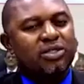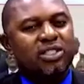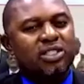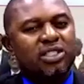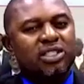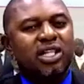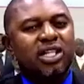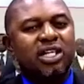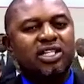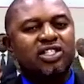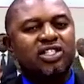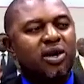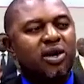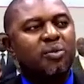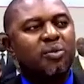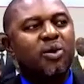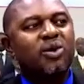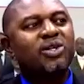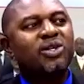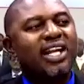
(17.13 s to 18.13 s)
Let's talk
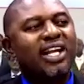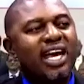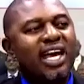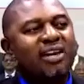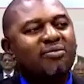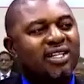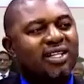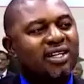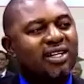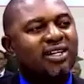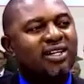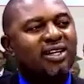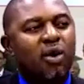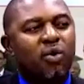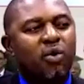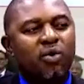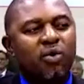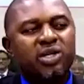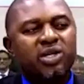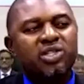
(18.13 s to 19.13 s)
about climate.
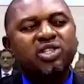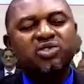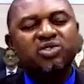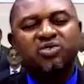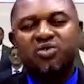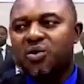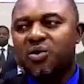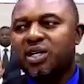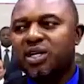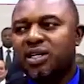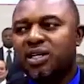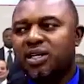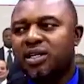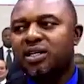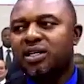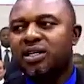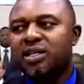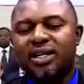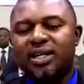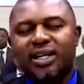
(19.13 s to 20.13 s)
Who is destroying
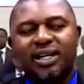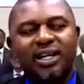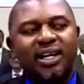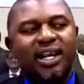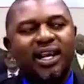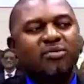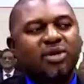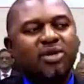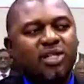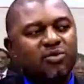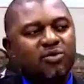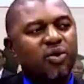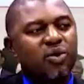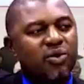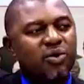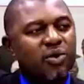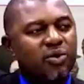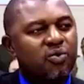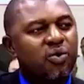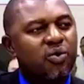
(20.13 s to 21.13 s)
the climate more
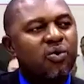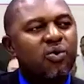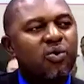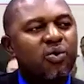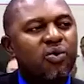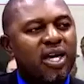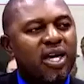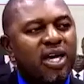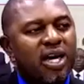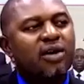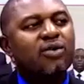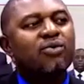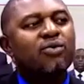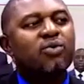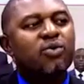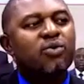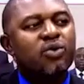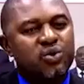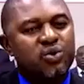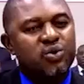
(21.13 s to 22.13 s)
than who? And
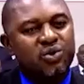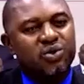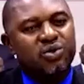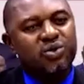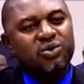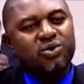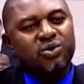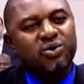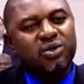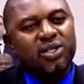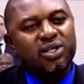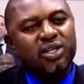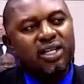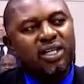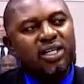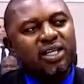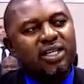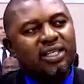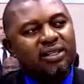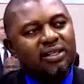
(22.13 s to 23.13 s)
who should
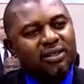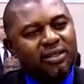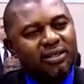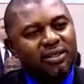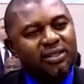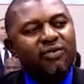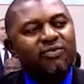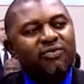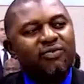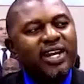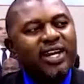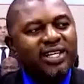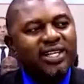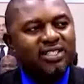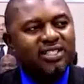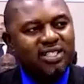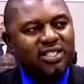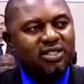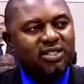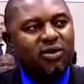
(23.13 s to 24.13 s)
give
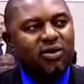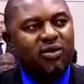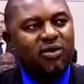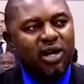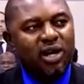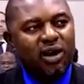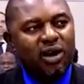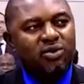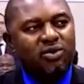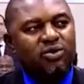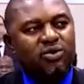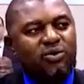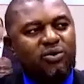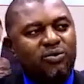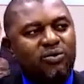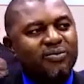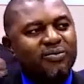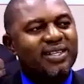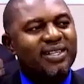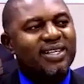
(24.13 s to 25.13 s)
lessons on how to
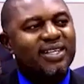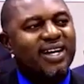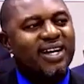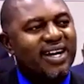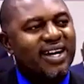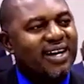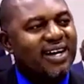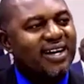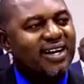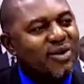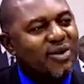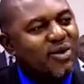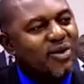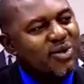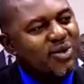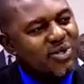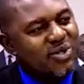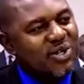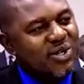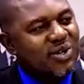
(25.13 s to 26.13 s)

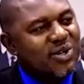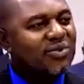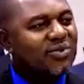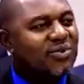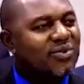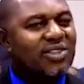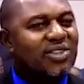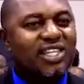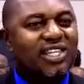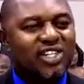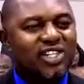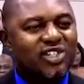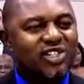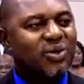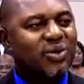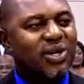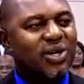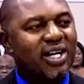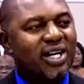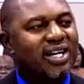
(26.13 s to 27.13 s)
conserve
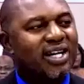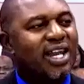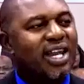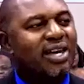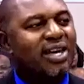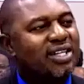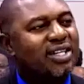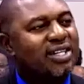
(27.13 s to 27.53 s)
nature and climate?